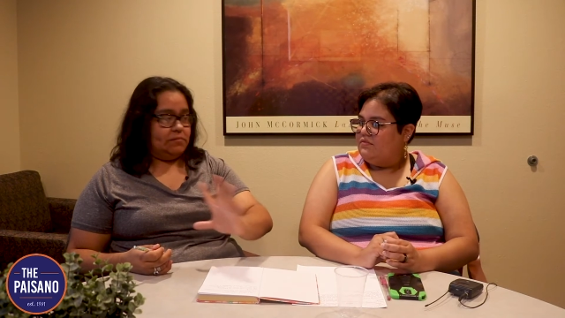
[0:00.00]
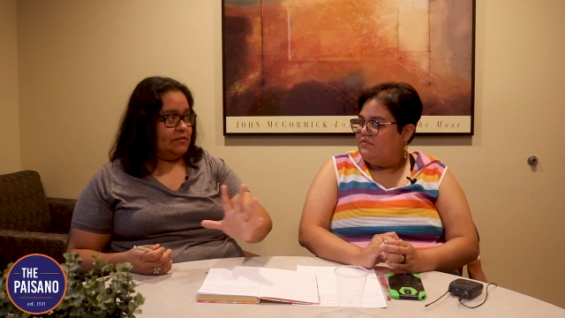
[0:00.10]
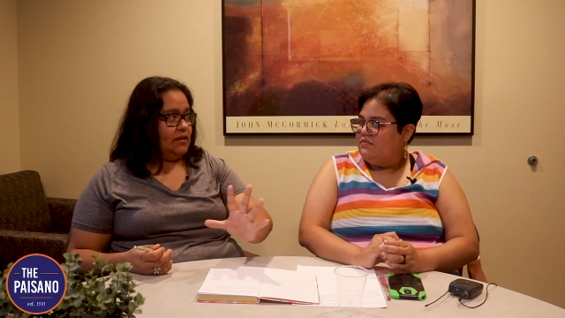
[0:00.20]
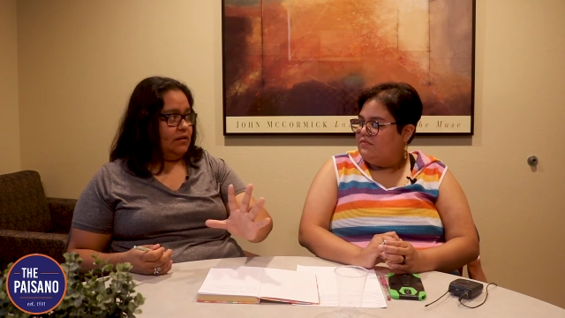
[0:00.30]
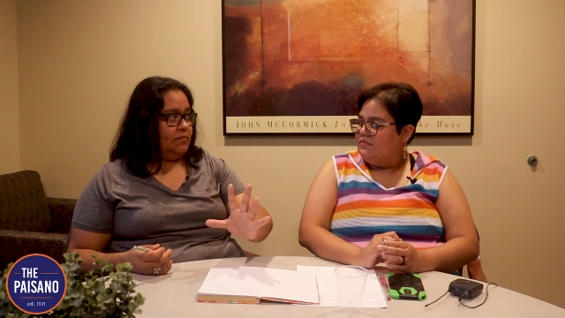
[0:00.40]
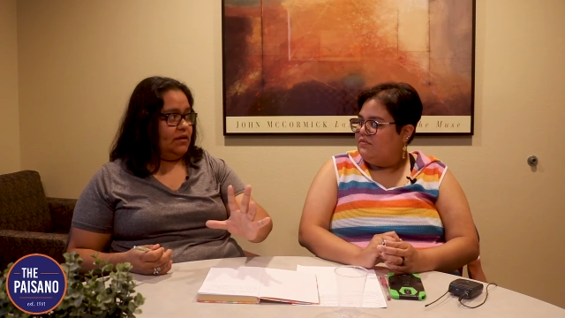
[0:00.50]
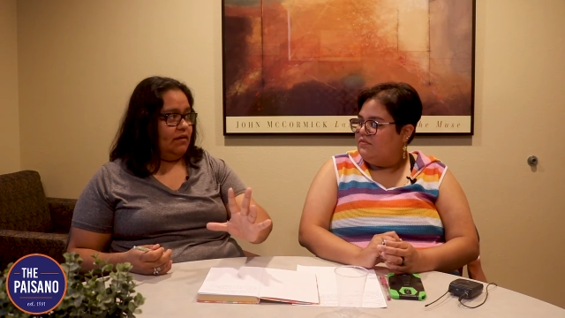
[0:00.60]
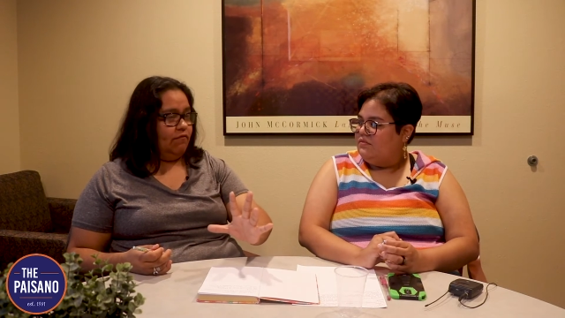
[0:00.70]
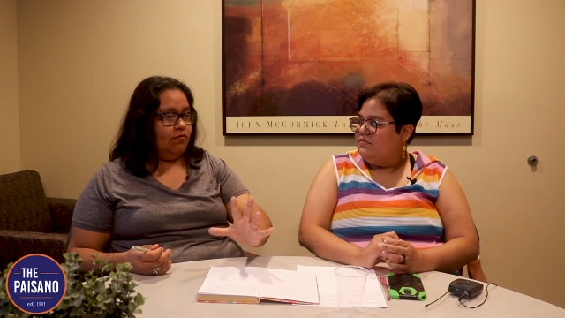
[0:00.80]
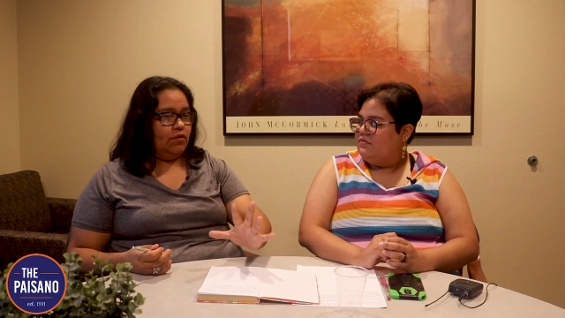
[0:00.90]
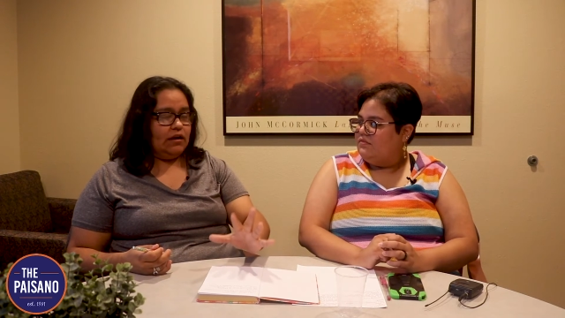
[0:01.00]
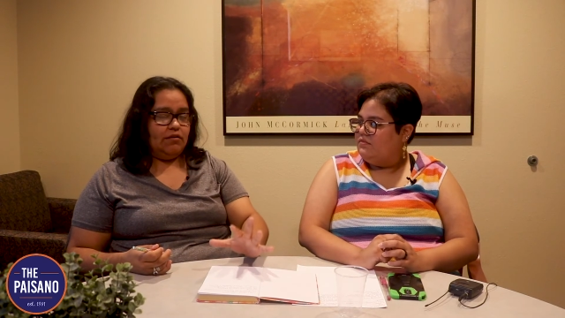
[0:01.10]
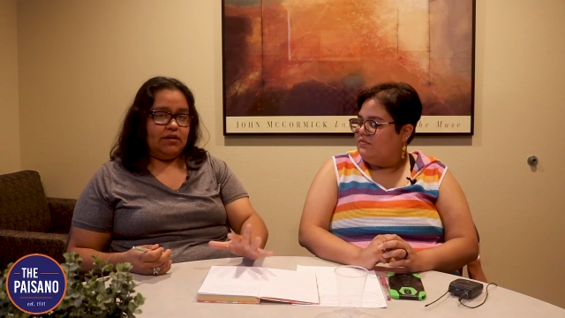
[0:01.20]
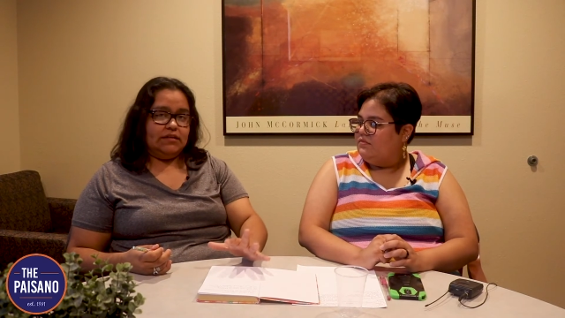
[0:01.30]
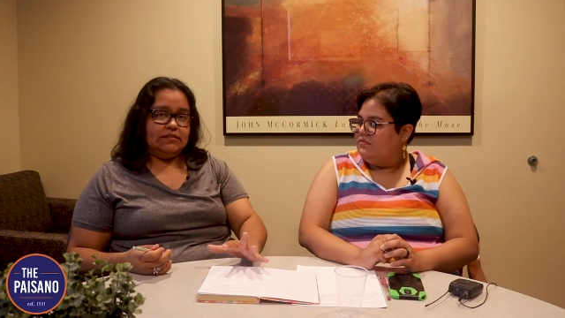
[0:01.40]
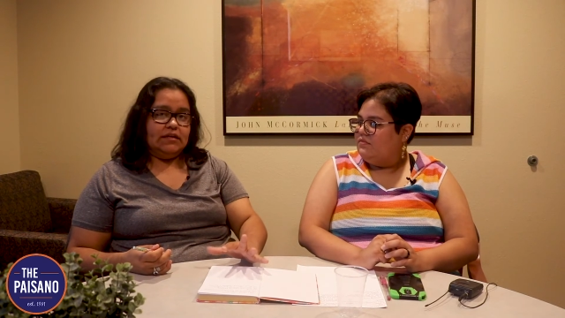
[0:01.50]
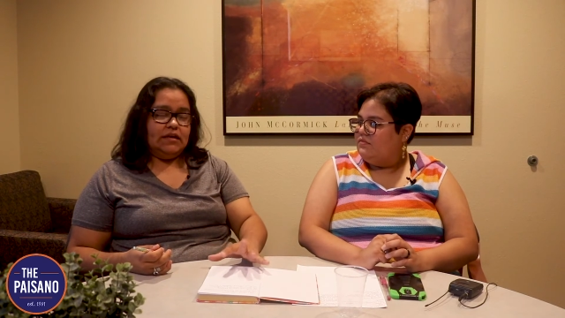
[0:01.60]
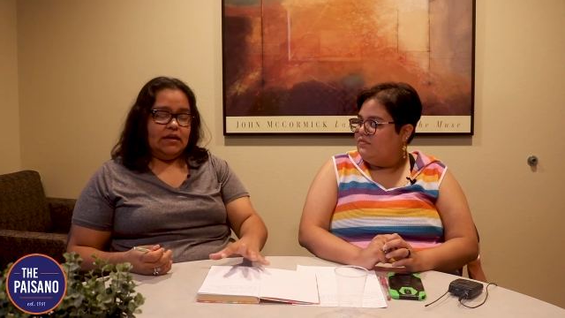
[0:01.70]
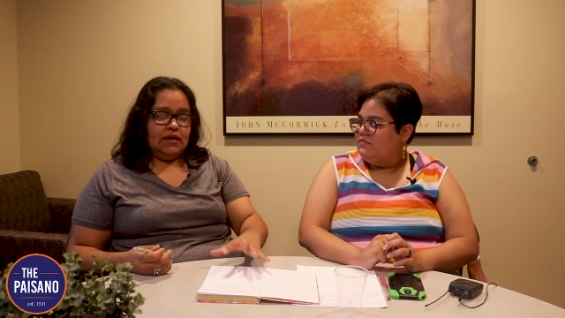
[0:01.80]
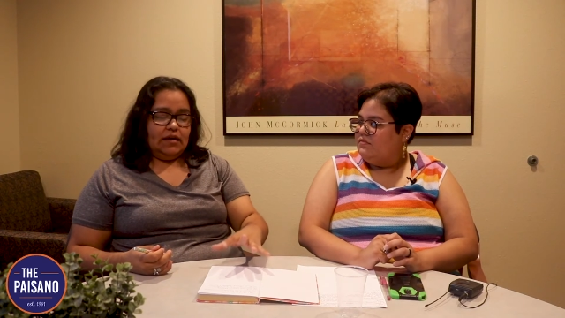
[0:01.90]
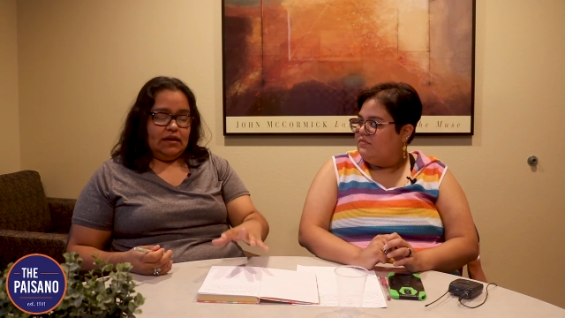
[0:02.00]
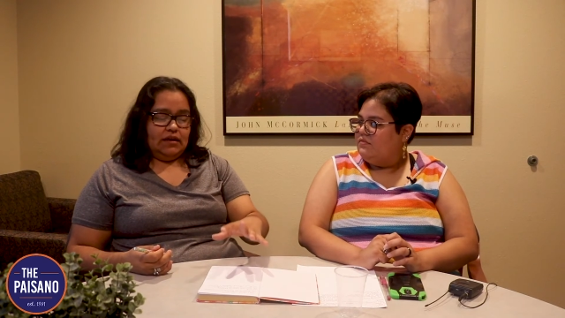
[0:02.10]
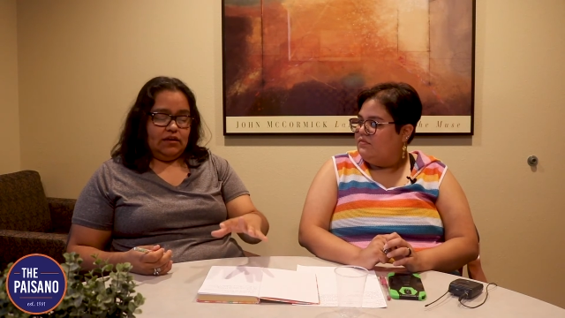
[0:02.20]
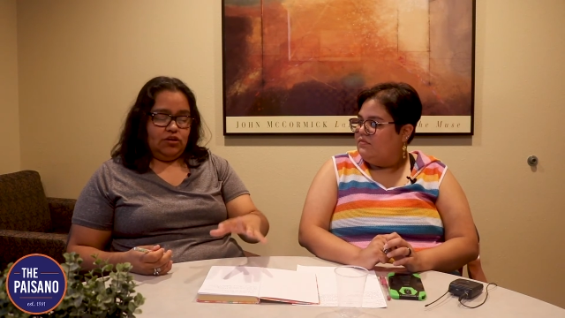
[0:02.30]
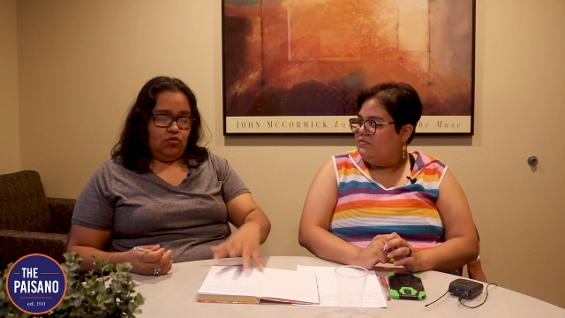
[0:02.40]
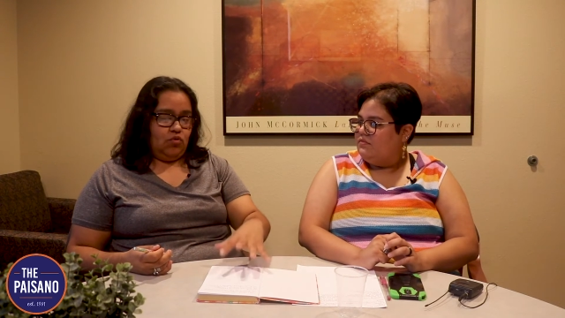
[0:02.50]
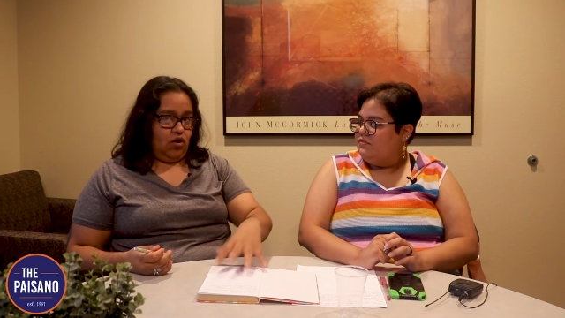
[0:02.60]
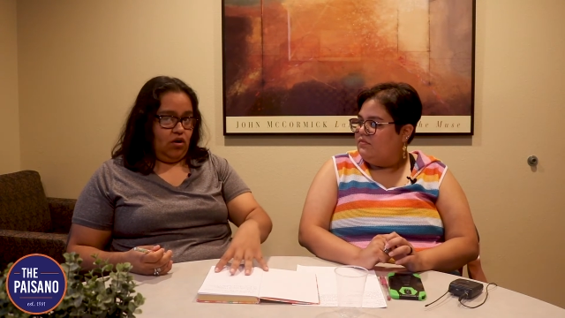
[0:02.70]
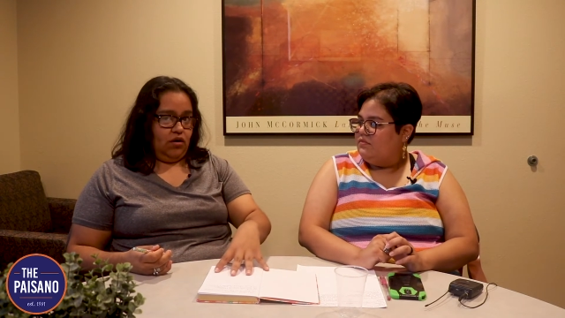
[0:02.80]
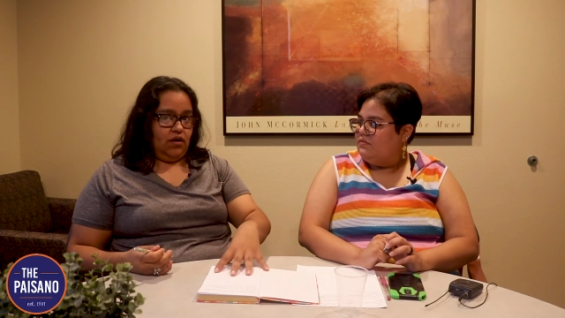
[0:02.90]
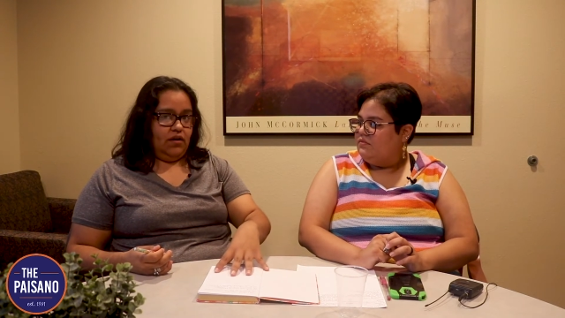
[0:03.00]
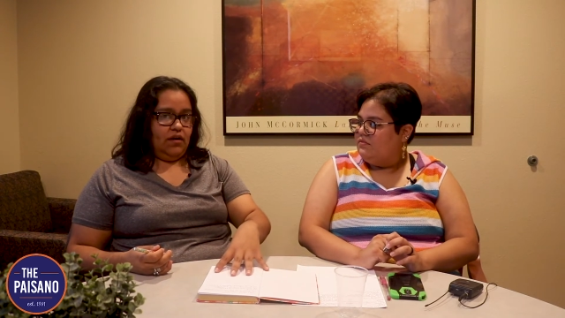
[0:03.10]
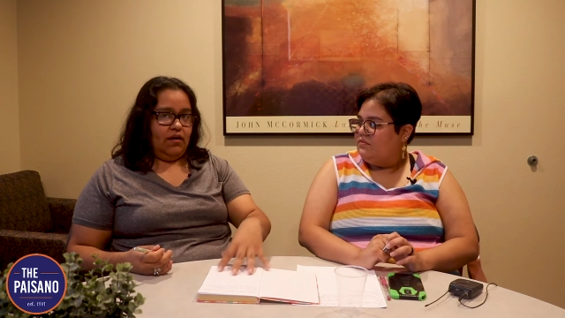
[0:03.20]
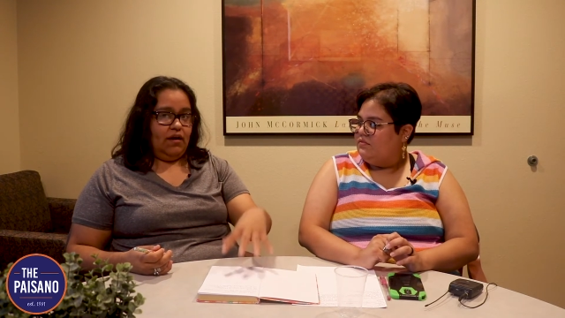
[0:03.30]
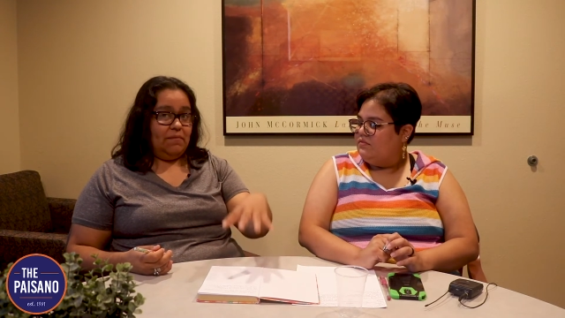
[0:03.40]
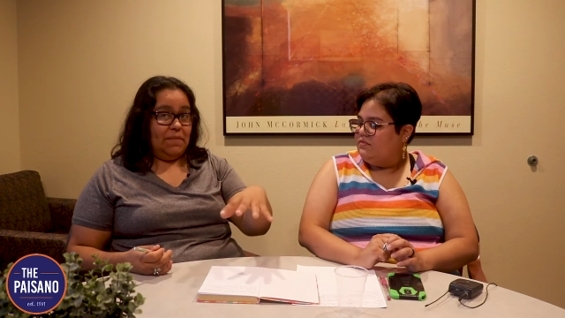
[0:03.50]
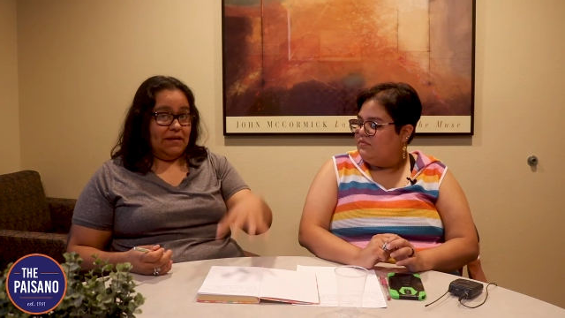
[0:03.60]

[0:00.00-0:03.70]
Speaker 1: upsetting me everywhere nowadays you are and